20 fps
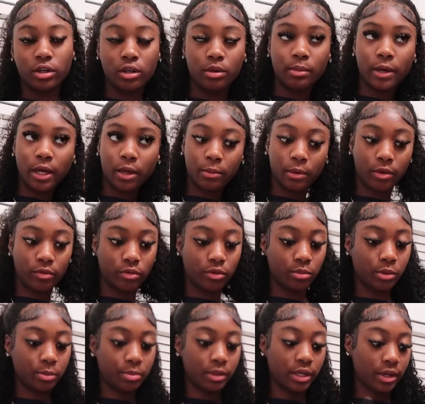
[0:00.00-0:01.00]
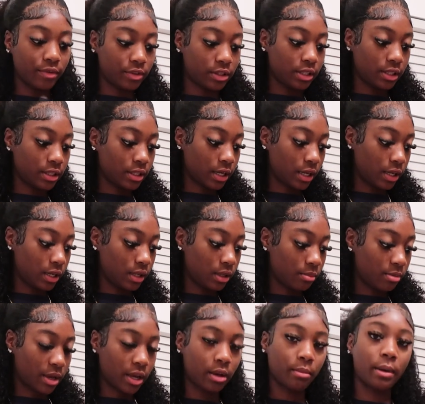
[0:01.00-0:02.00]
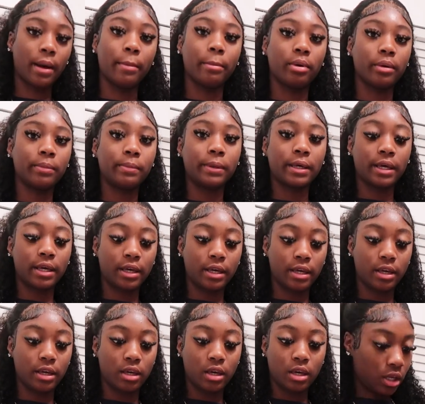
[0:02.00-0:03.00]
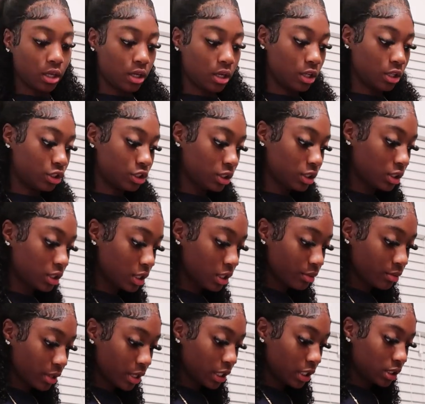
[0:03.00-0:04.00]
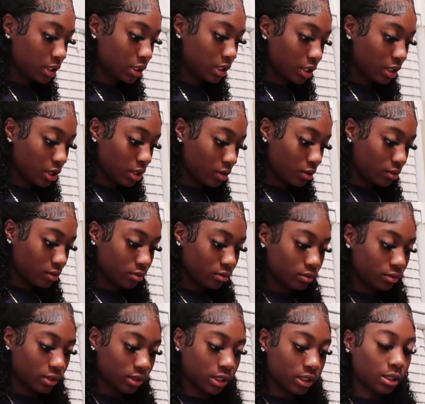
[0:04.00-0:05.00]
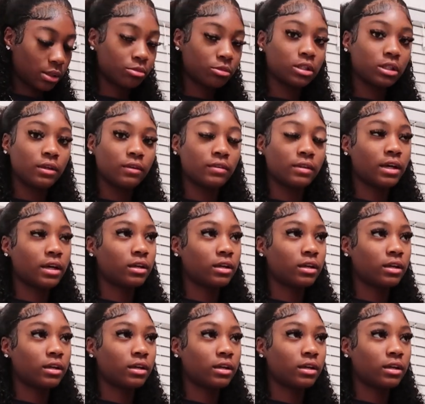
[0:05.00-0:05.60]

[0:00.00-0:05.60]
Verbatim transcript: gonna go back in my room and put everything that i need back in my book bag and just get ready to go because i'm gonna leave the